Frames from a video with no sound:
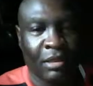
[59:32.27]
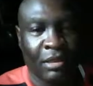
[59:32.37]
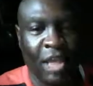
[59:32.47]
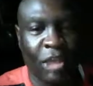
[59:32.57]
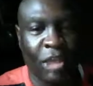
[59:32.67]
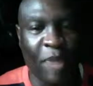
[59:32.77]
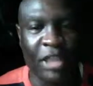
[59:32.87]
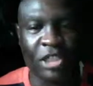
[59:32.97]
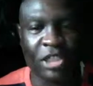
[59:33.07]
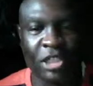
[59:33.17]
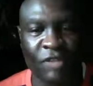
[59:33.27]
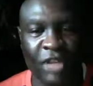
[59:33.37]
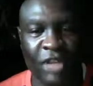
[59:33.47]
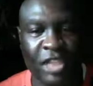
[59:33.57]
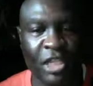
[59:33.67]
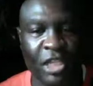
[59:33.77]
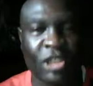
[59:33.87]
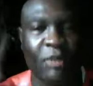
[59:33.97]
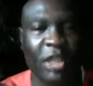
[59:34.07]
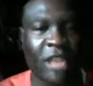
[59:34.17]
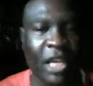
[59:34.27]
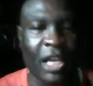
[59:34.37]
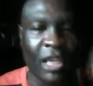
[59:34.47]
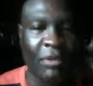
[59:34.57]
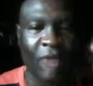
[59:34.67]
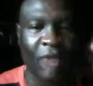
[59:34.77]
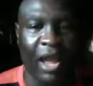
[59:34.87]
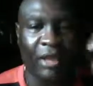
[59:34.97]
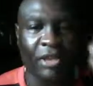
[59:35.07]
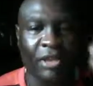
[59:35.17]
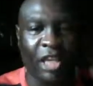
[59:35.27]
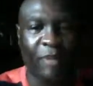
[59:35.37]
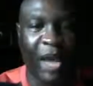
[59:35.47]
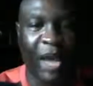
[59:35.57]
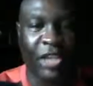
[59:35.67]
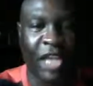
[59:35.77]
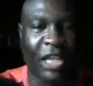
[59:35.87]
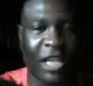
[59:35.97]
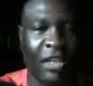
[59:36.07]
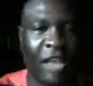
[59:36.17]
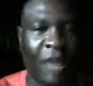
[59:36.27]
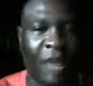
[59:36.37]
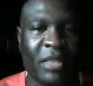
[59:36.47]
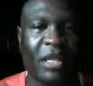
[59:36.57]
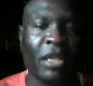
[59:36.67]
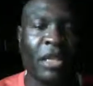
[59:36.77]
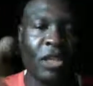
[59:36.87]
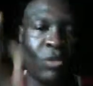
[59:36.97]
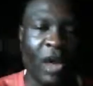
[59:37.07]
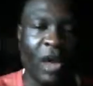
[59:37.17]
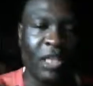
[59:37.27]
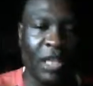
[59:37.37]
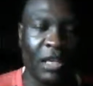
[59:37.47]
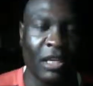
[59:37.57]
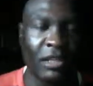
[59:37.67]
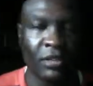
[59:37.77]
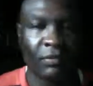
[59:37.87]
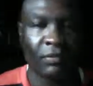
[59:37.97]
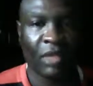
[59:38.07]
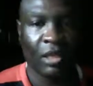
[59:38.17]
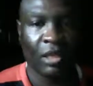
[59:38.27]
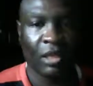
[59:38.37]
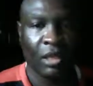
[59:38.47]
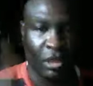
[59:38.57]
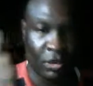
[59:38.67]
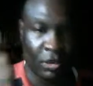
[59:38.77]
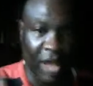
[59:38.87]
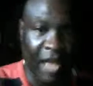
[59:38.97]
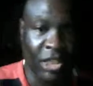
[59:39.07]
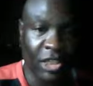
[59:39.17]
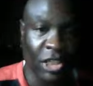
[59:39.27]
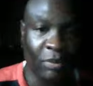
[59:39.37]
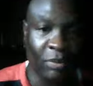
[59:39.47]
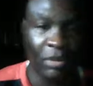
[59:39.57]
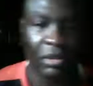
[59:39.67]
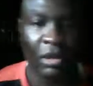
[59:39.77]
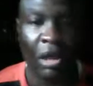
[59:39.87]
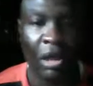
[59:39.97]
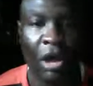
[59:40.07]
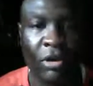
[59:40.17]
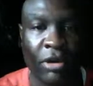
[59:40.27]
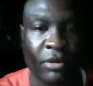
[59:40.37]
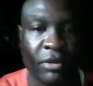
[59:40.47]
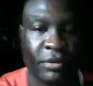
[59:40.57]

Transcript: Thank you, brothers and sisters, for listening. This your brother Taalik Ibn Think about it. Jot down your comments. This was and is the reality's temple on earth.